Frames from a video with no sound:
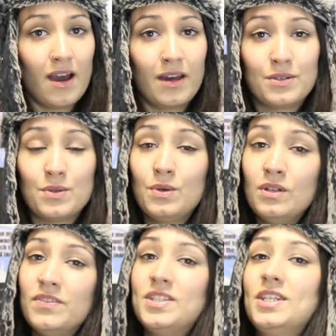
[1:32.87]
And
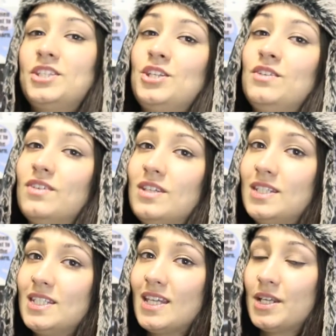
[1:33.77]
all of the six
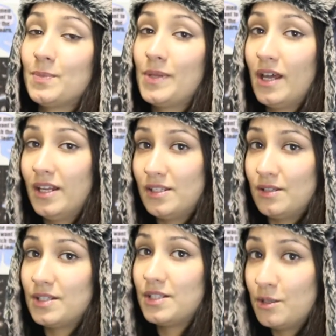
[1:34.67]
universities that I'd applied
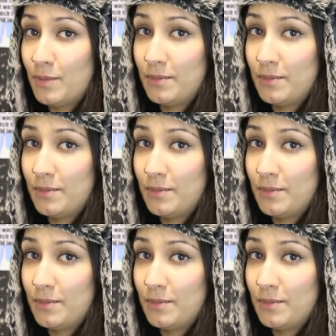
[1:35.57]
to to do